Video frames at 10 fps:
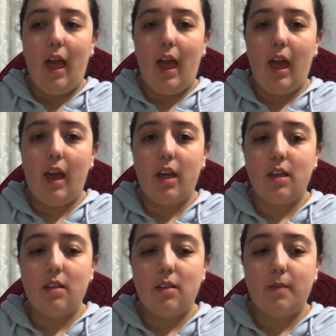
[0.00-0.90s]

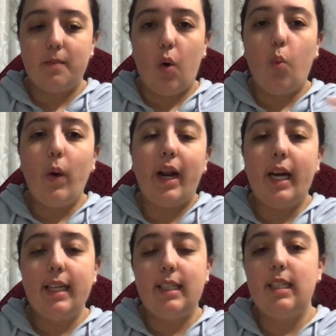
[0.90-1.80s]
And when
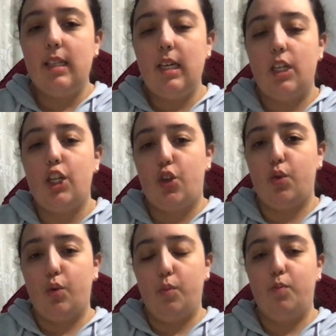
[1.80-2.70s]
I did the
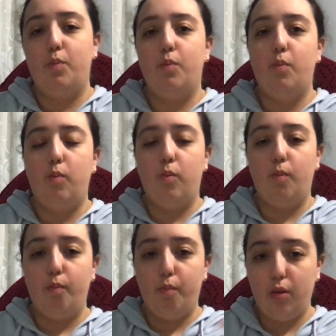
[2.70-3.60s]
initial
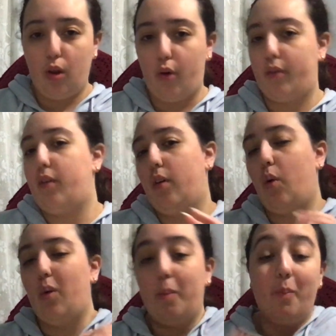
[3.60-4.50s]
plot
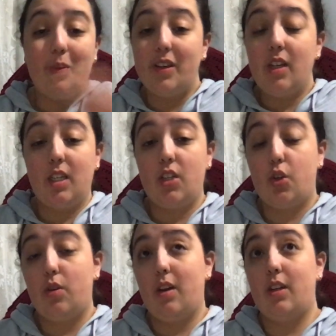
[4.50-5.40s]
or
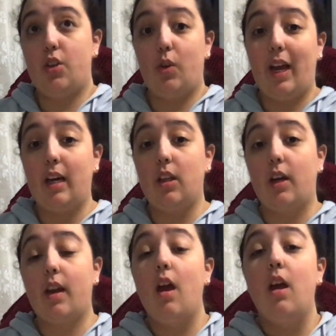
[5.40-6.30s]
the initial
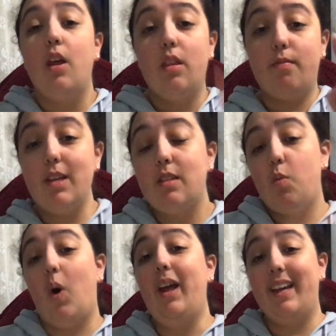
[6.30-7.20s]
outline, the reason
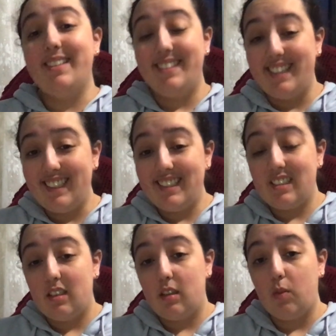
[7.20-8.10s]
why I did
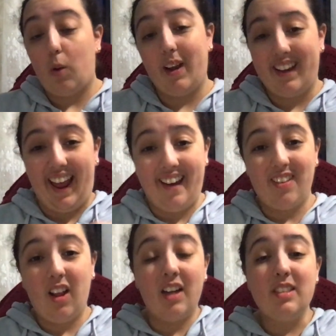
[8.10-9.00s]
it, why I
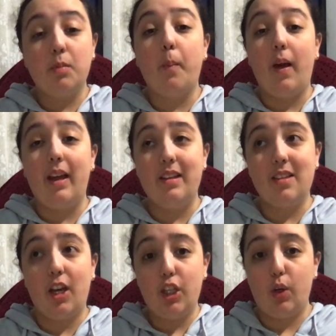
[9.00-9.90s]
outlined, is
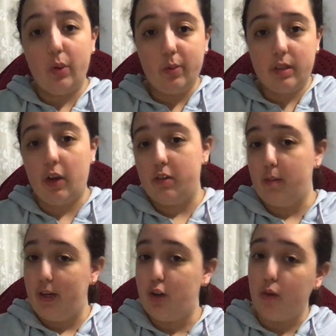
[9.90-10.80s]
I knew it was going to
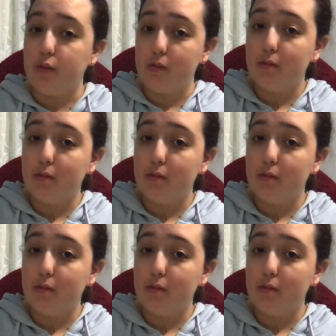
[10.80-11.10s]
be a novel.